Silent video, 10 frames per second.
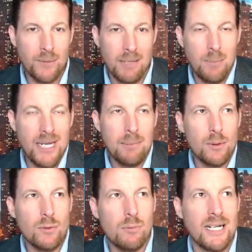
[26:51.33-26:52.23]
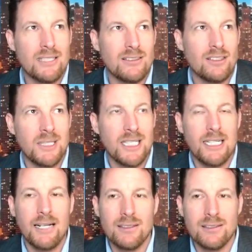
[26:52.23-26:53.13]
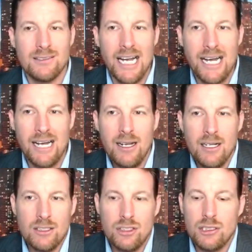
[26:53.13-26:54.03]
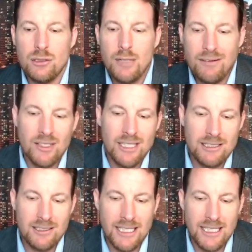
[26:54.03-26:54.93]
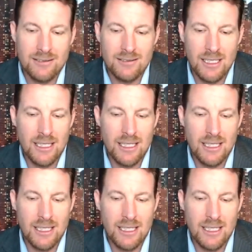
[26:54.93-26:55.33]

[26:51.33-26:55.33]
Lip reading: Like, people will message me and they'll say, do you have a link to this?